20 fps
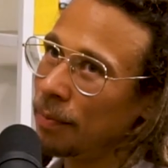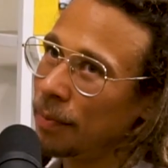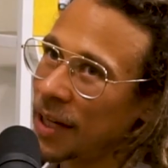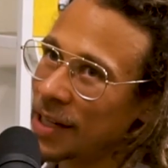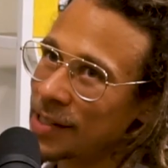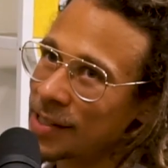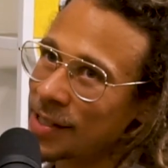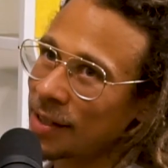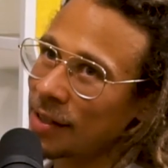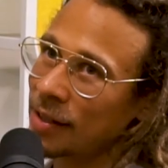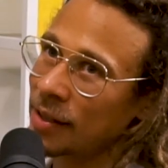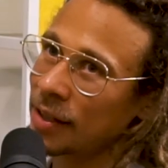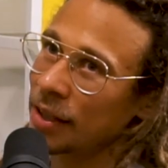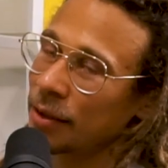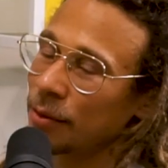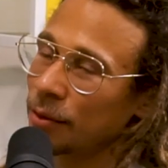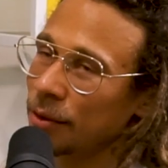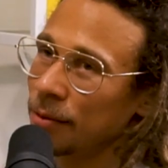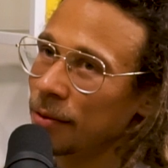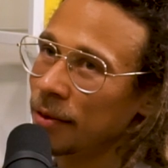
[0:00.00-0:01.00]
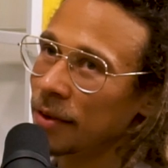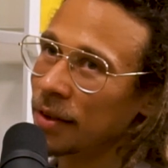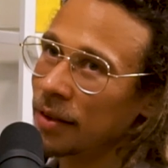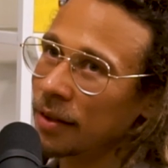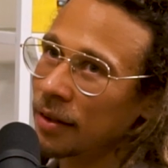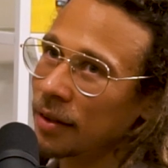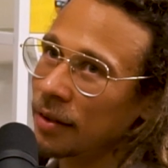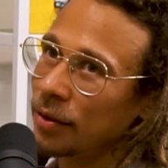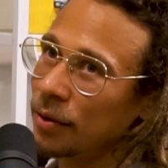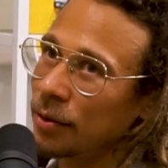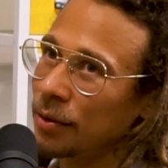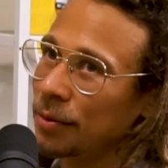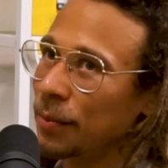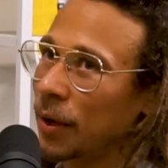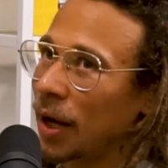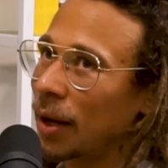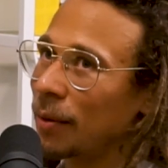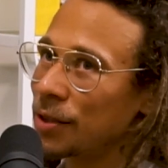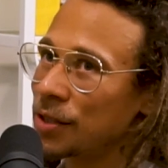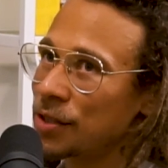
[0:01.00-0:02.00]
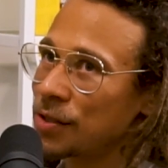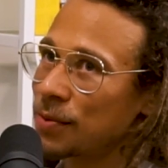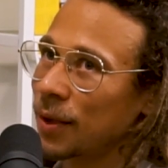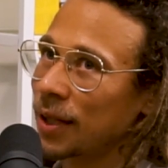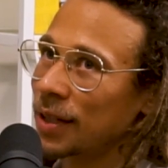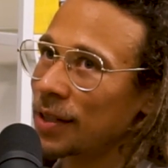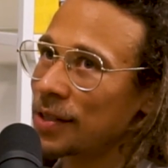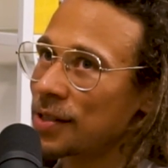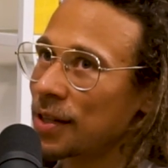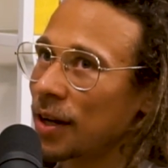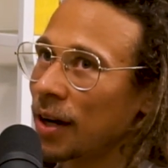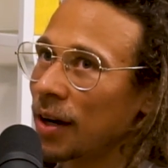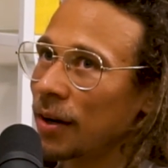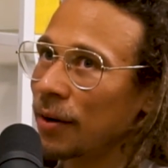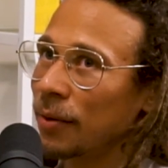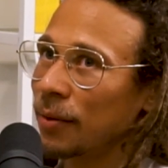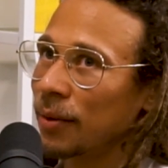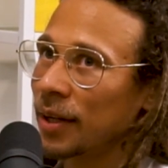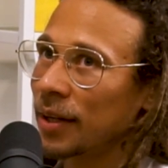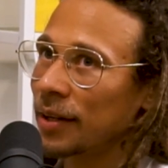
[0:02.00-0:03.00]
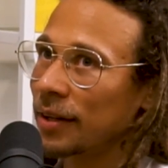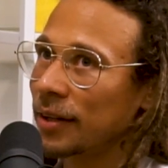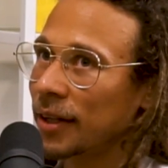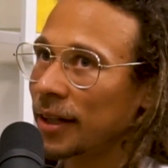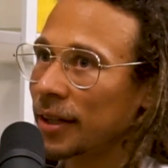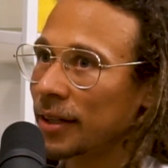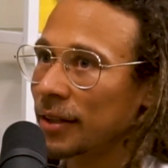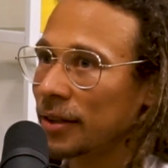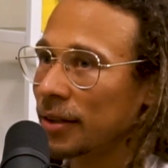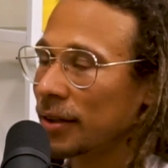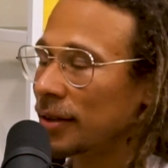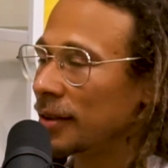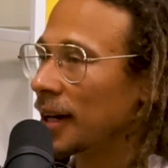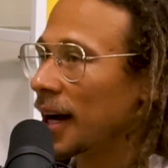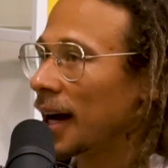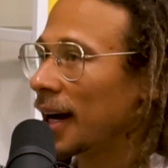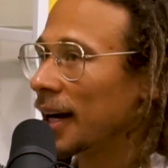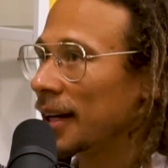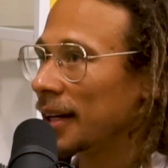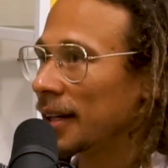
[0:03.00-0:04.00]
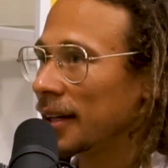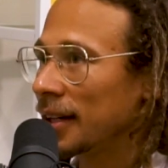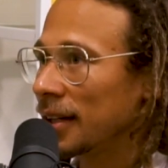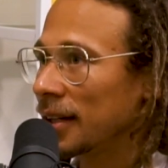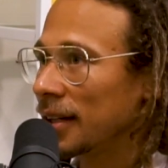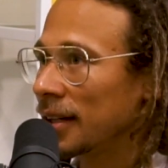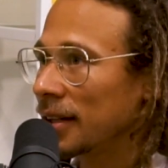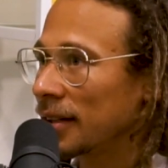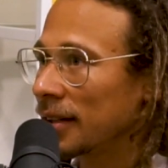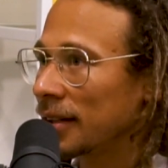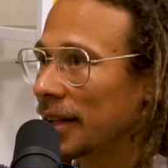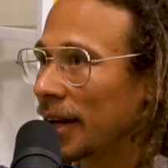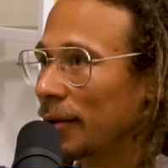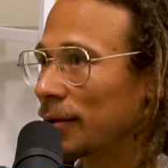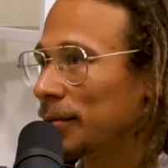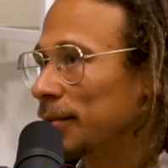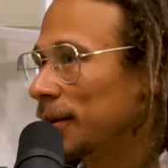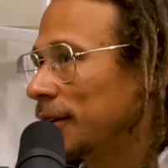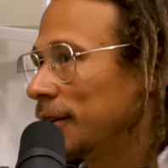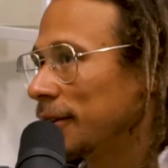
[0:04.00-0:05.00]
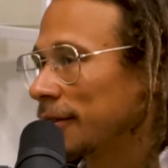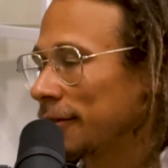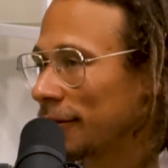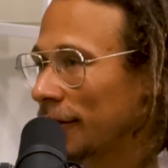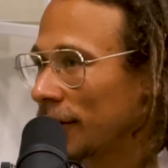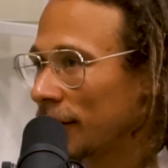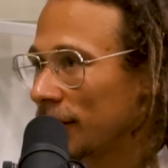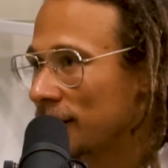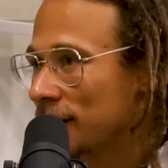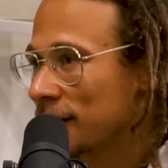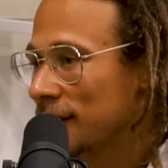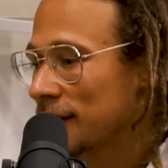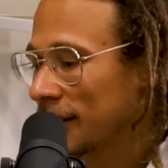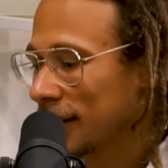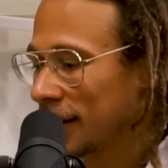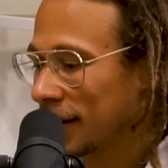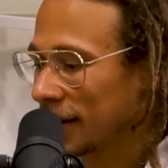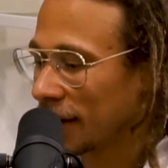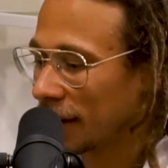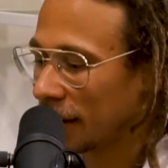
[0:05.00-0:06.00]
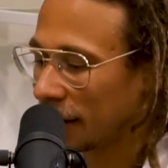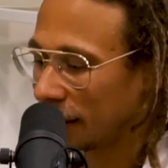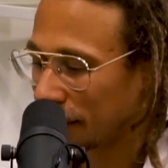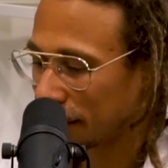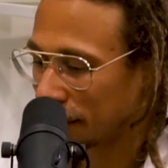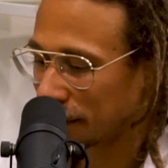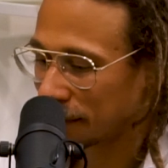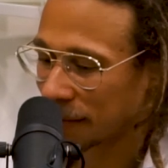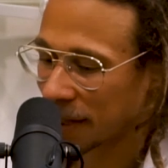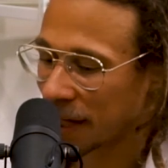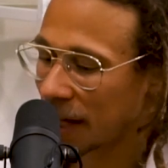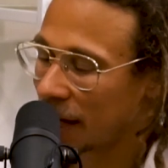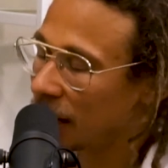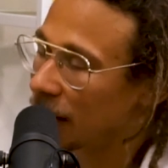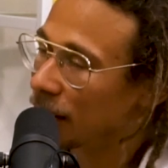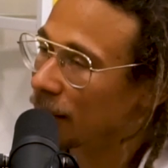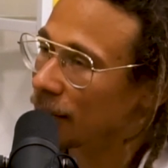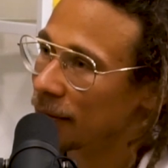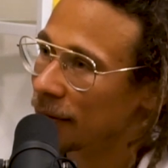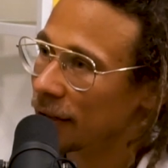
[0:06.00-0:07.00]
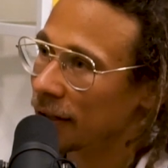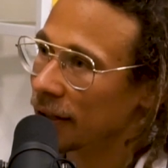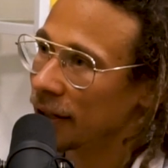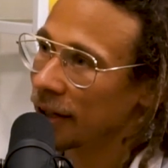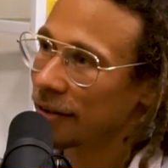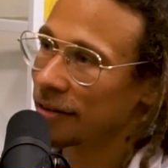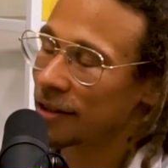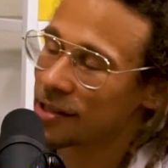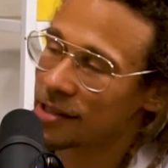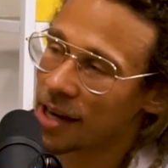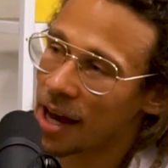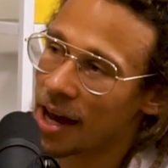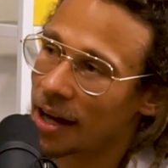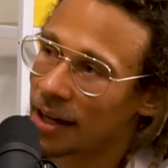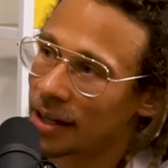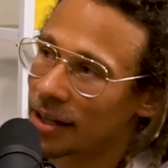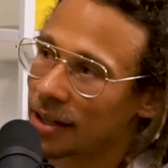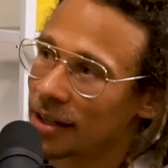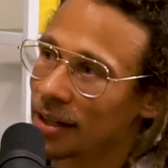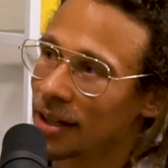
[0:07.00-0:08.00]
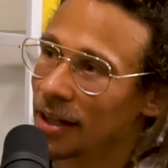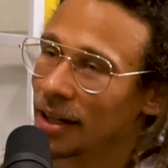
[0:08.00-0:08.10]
basically, you would probably just want to start with like your diet. That would be your first aim of attack.